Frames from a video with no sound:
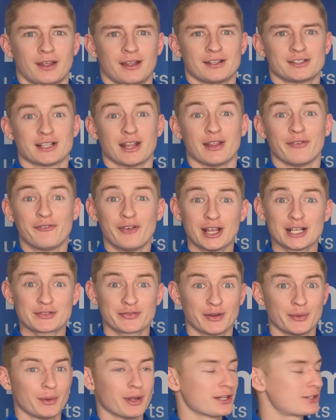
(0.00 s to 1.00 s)
So the first
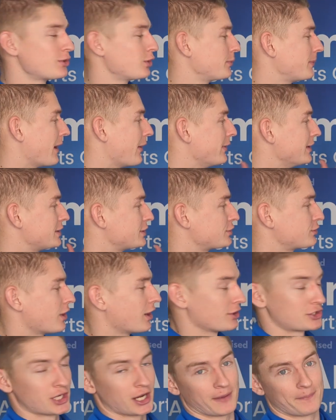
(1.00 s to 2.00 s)
thing we're going to talk about is
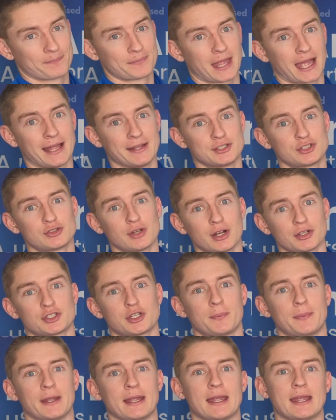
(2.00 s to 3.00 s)
structure, and structure
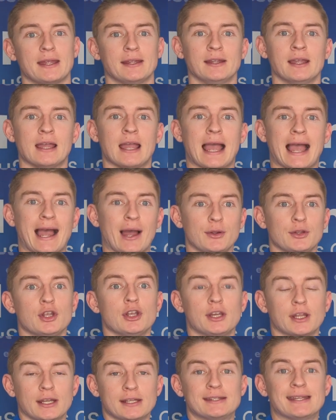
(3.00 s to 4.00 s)
being how you're
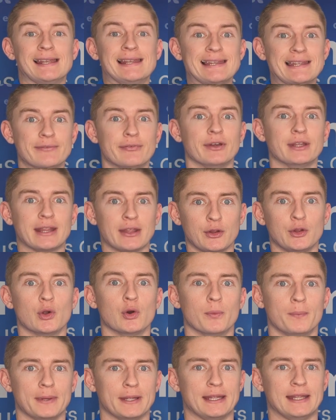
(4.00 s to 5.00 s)
going to deliver
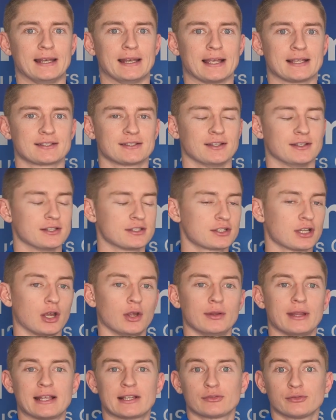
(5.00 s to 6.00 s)
your PE lesson.
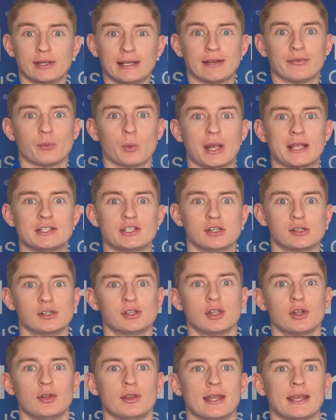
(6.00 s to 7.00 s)
So there's three different ways you can
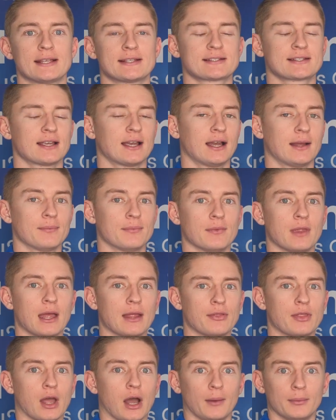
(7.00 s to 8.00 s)
do this that I'm
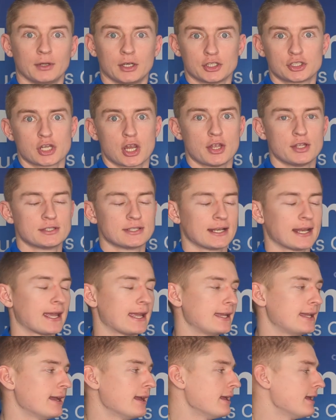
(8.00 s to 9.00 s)
going to show you
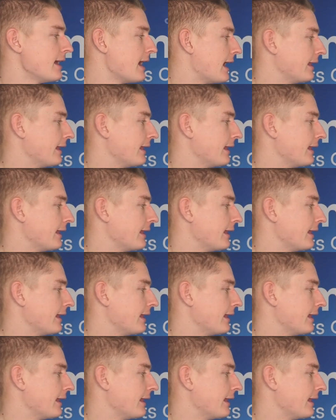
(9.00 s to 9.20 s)
today.